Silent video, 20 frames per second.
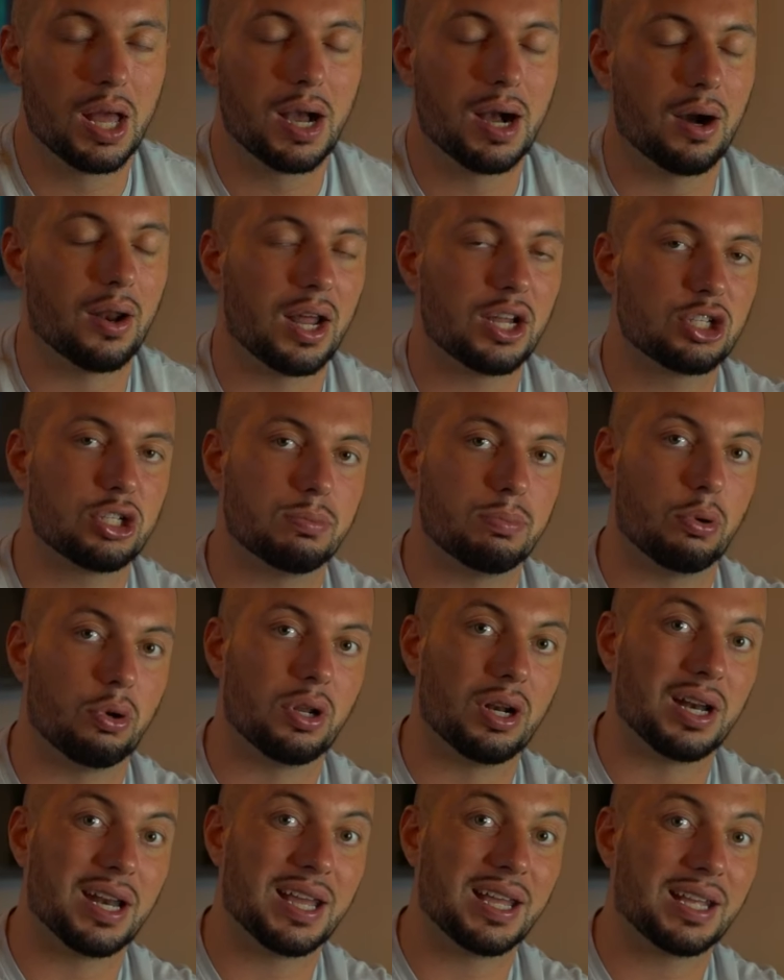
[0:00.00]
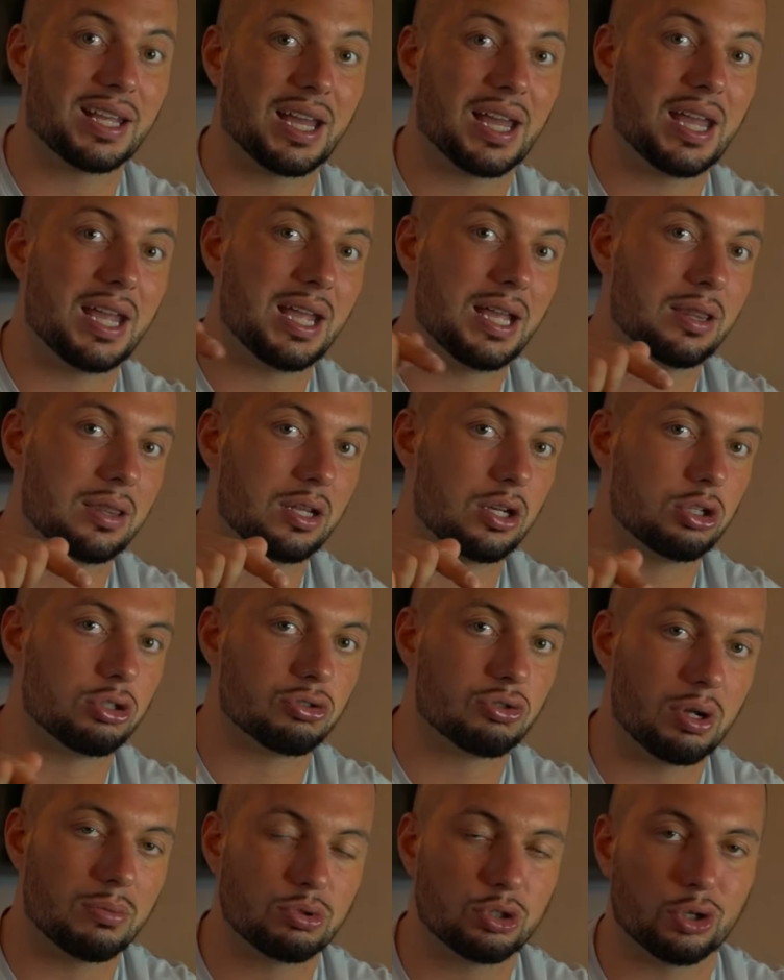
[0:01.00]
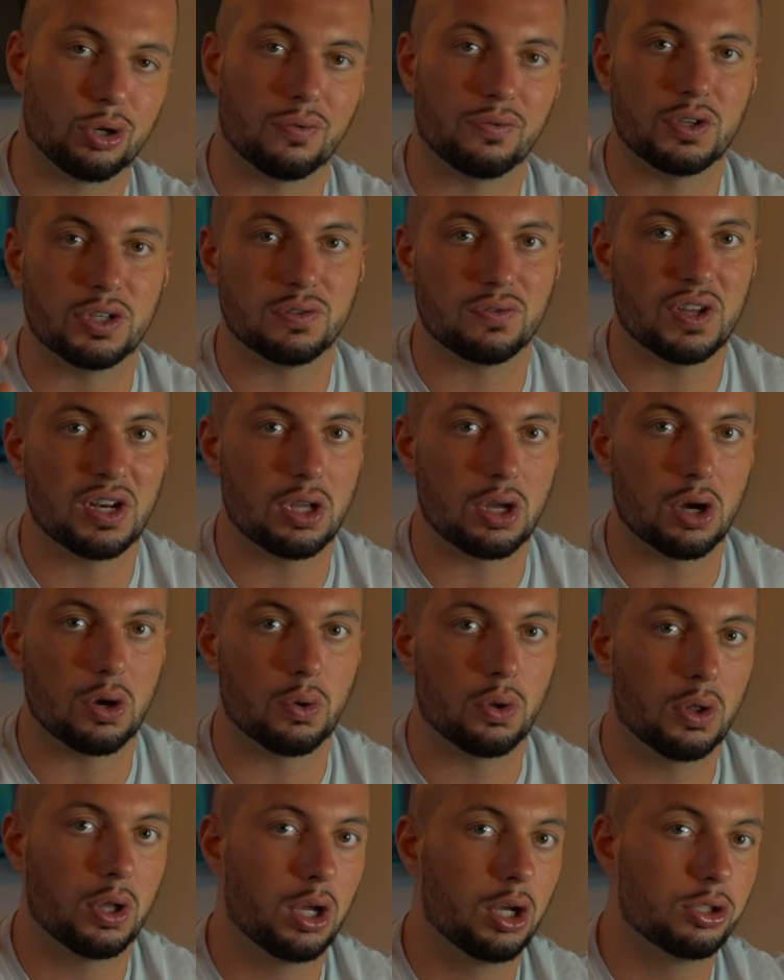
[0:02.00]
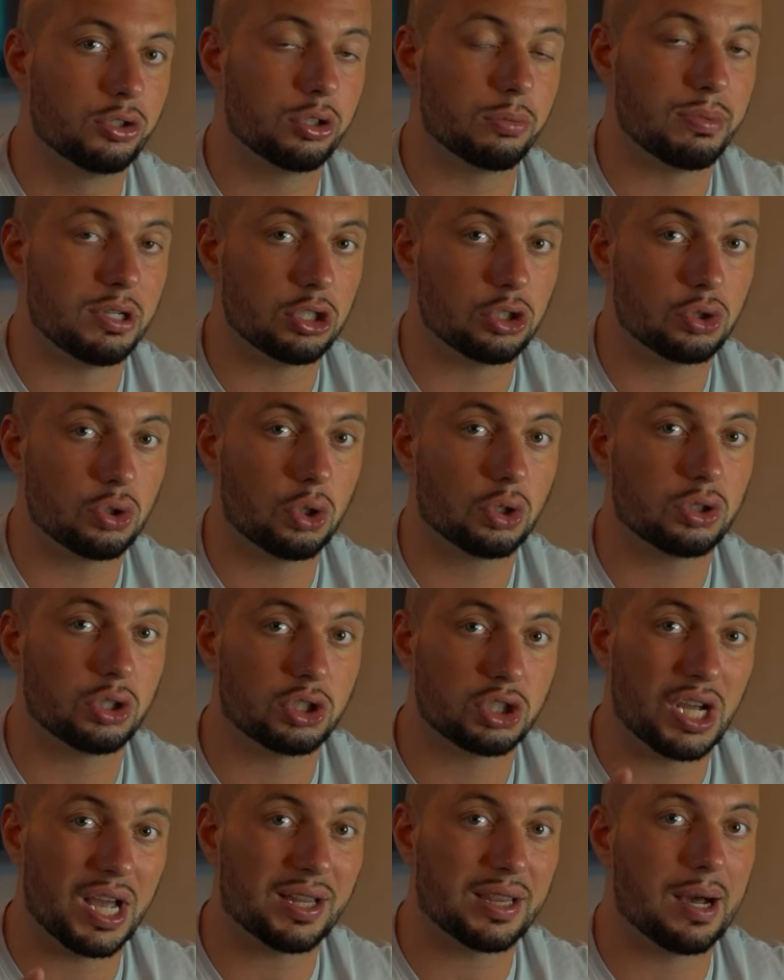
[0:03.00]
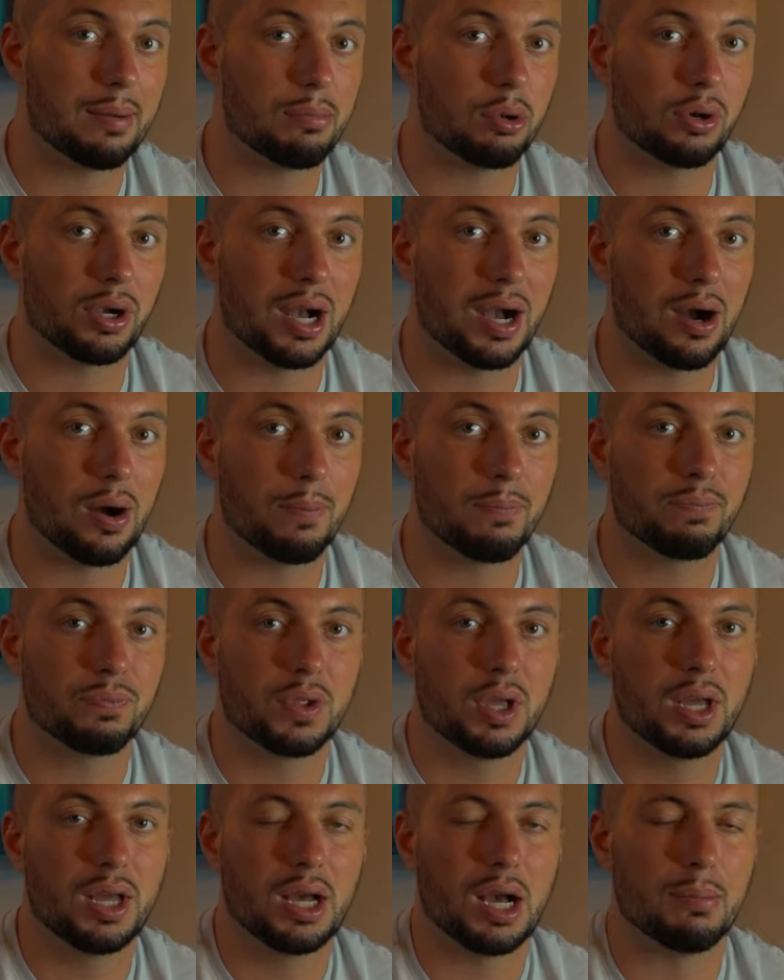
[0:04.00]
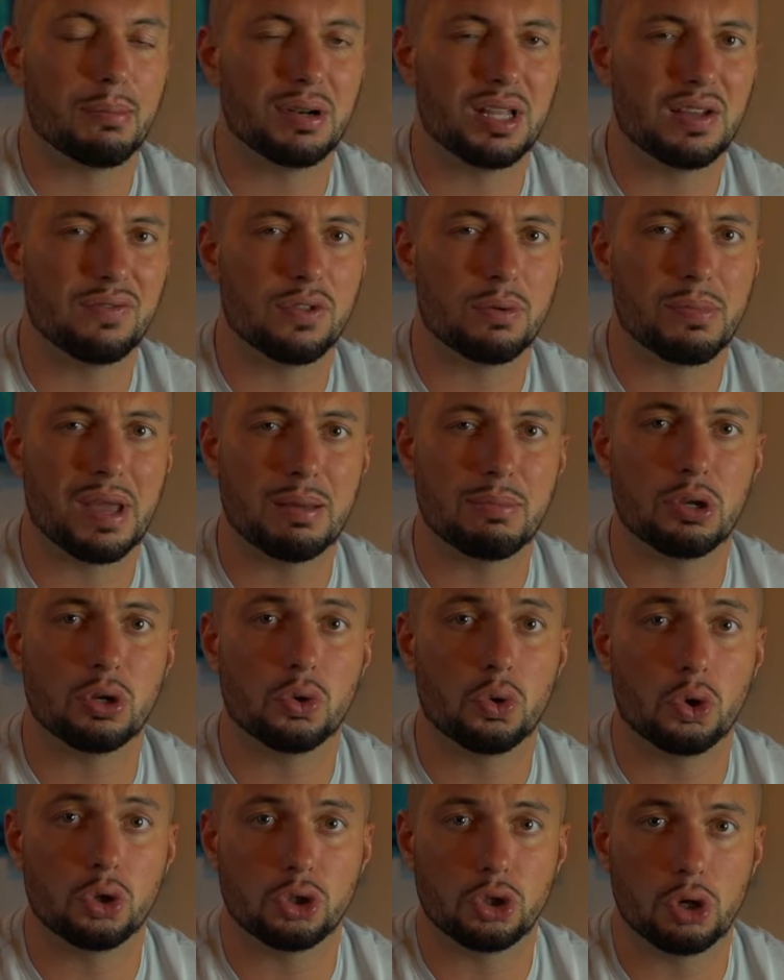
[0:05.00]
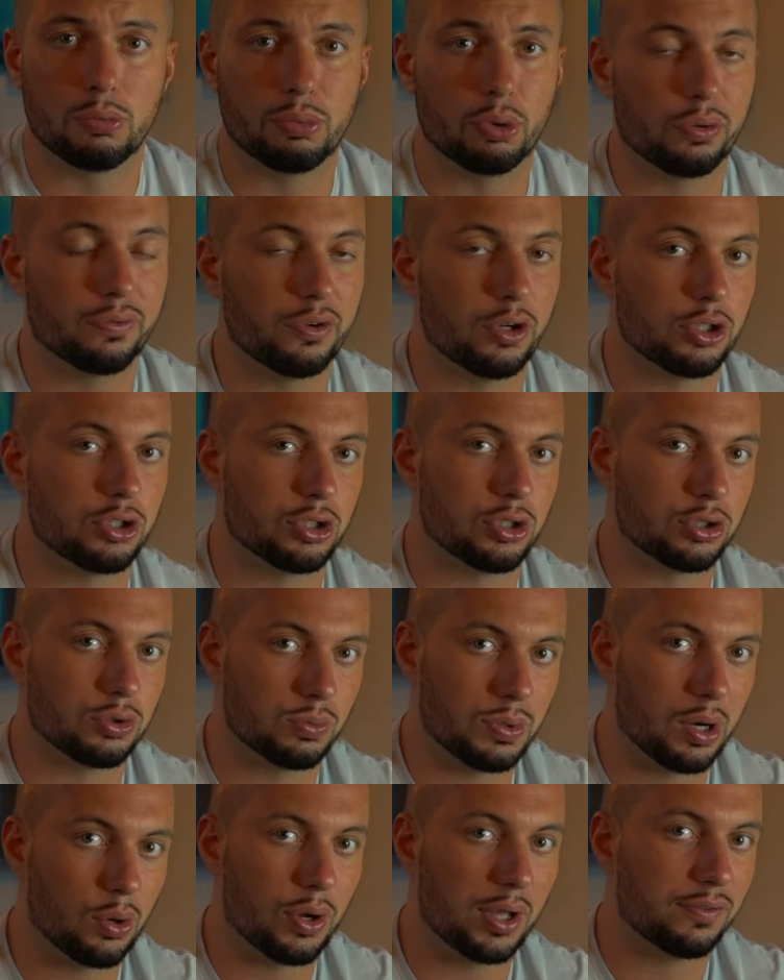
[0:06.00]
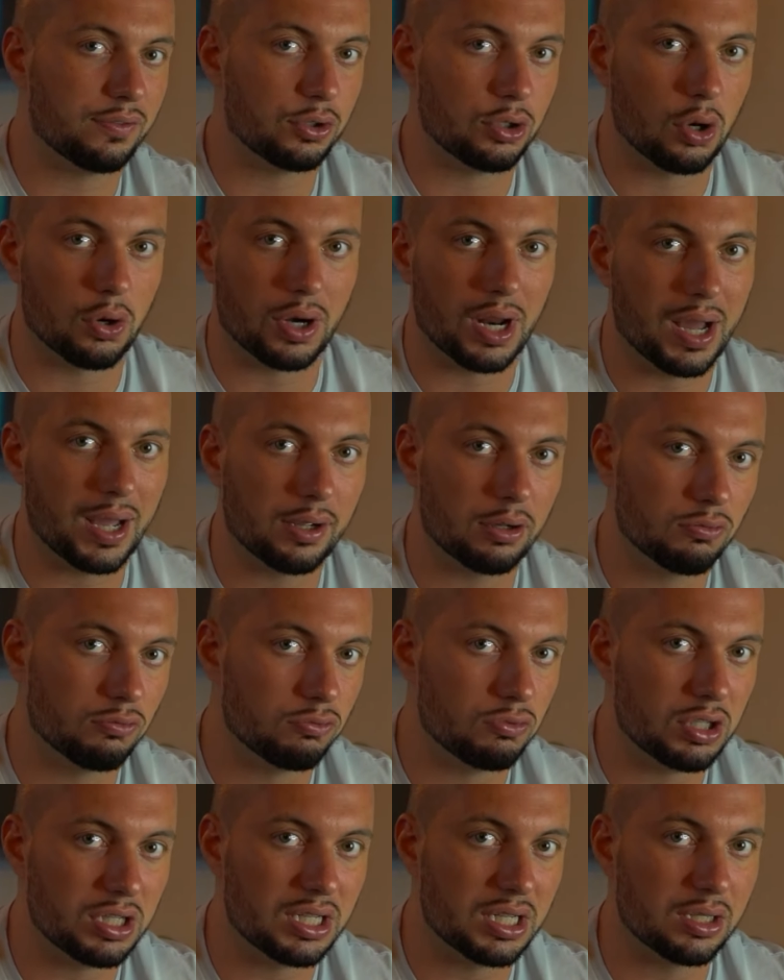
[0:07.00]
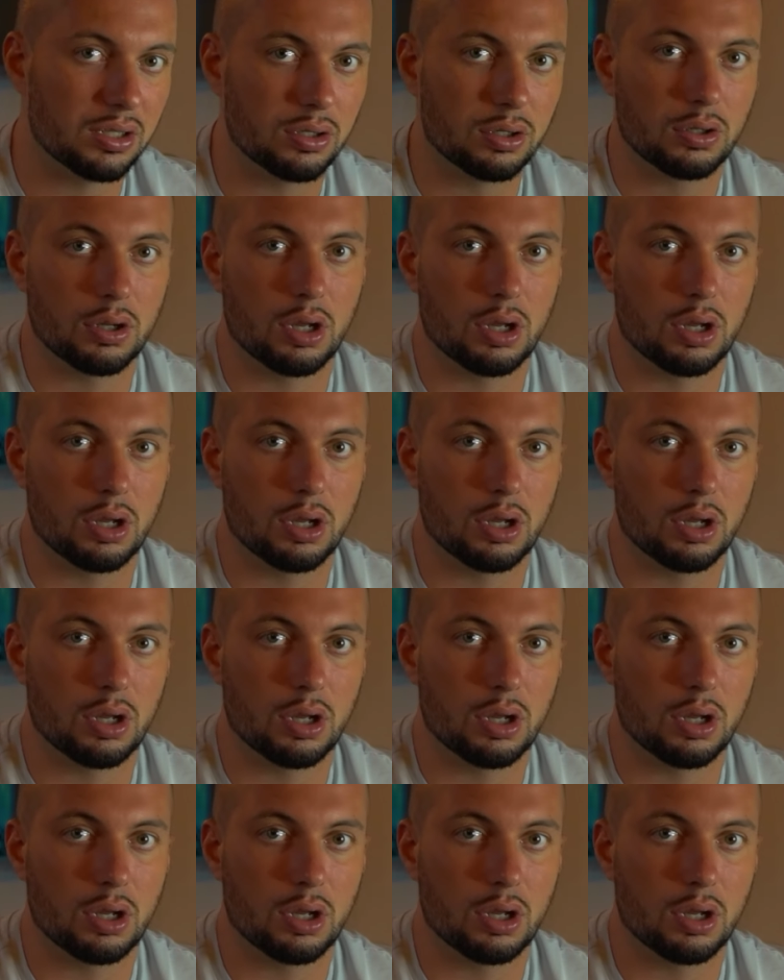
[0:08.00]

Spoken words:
I'll actually put the link in the description of this video, so be sure to check that book out. I believe there may be an audiobook version as well if you don't like reading